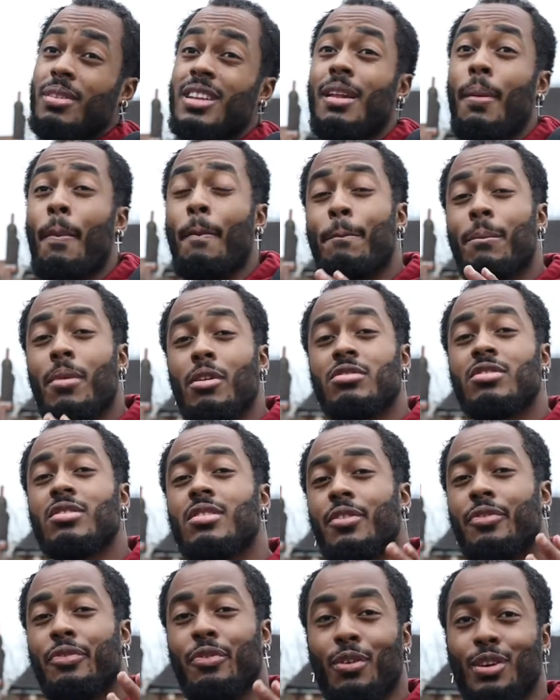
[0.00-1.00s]
the most
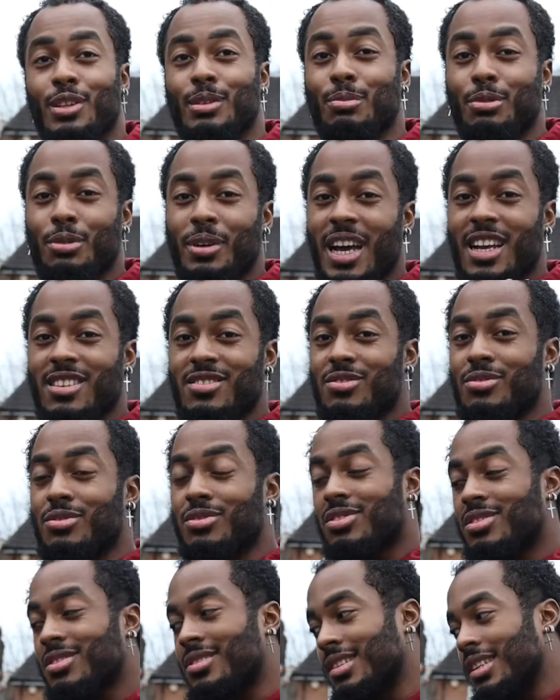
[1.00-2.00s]
affordable
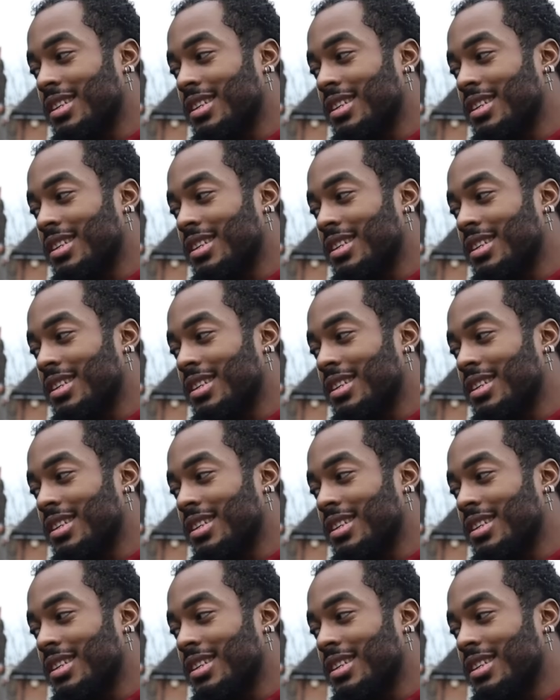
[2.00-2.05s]
exhaust